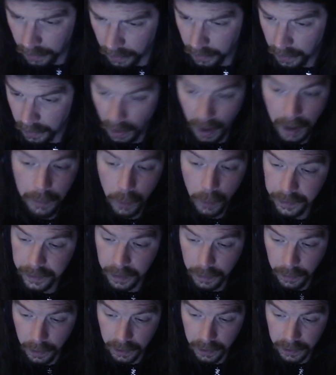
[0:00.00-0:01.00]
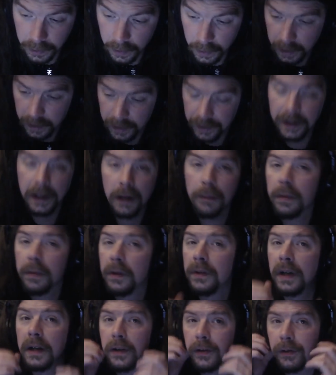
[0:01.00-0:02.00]
I'm off tomorrow, so I can stay up all
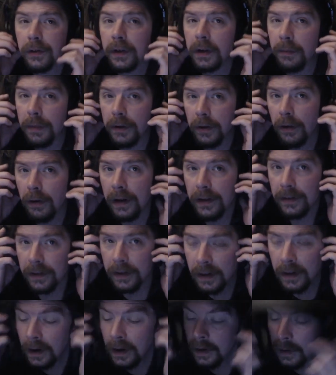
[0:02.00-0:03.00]
night and drink and be crazy.